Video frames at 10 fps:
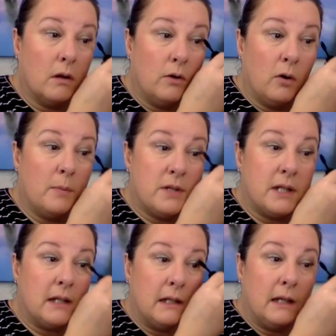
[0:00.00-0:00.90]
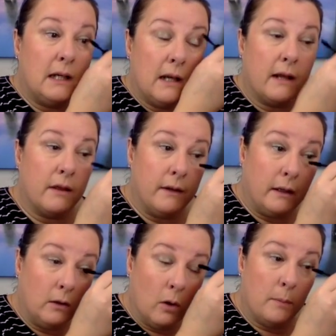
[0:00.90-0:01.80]
not particularly
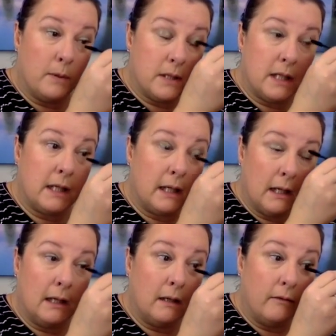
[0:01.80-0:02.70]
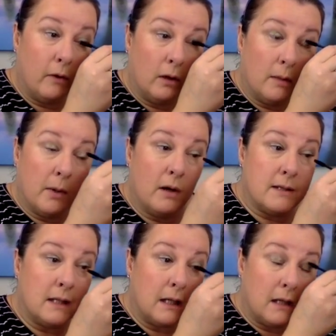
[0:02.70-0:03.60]
lengthening, not particularly
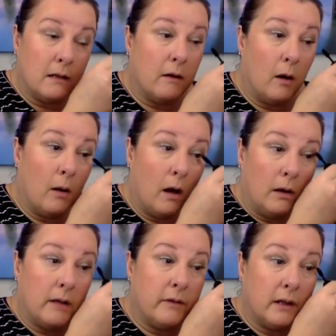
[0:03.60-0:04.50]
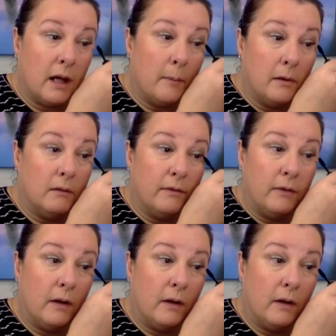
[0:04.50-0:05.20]
volumizing either. I'll give it a couple of